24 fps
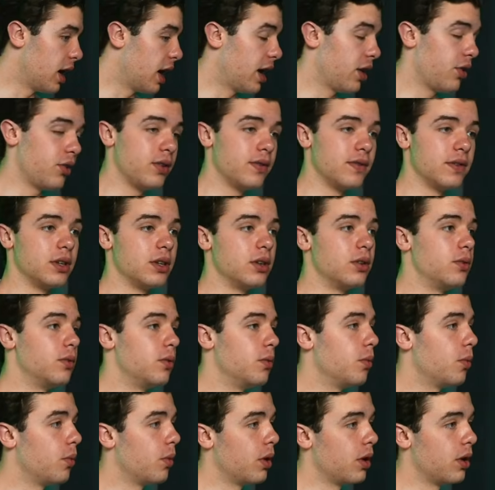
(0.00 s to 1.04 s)
I don't
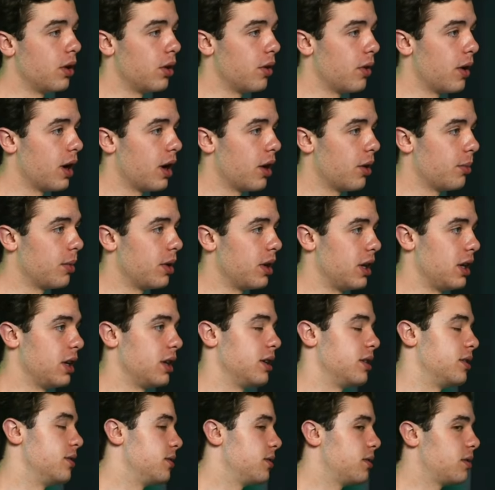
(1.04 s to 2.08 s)
even want to know how
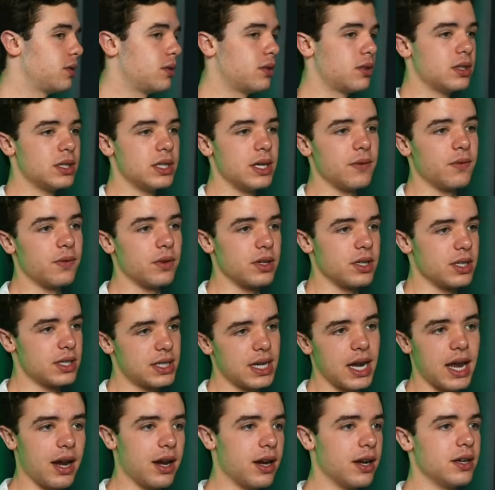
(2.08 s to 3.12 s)
many different
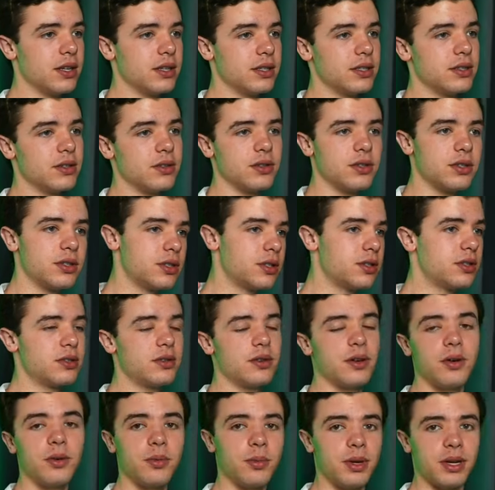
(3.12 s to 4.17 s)
settings, there's
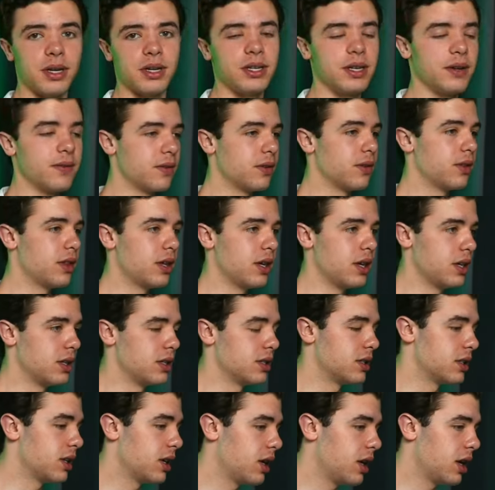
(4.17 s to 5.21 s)
so many different
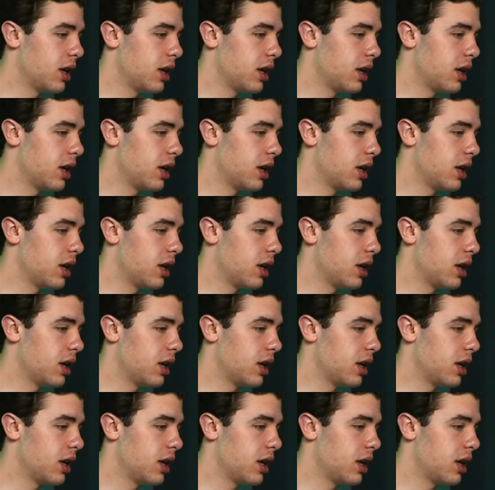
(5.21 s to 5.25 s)
things.